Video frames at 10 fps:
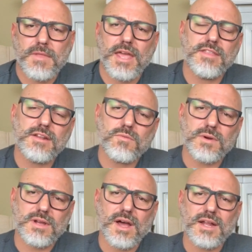And then
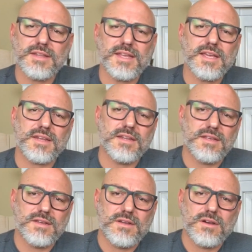what God did
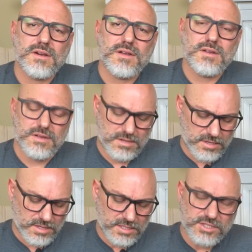
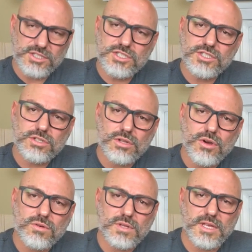is just
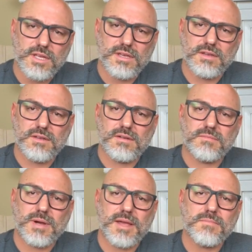slowly,
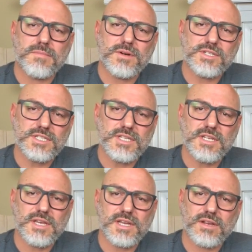by
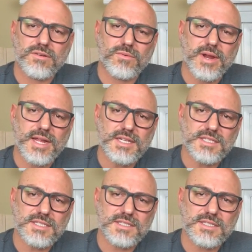mercy and
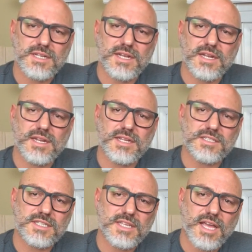grace and
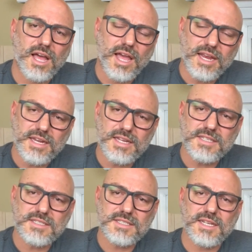his
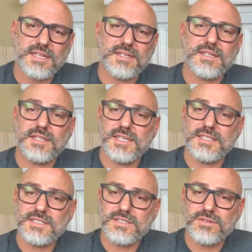kindness that
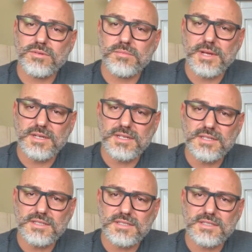leads us to
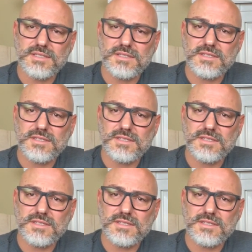repentance,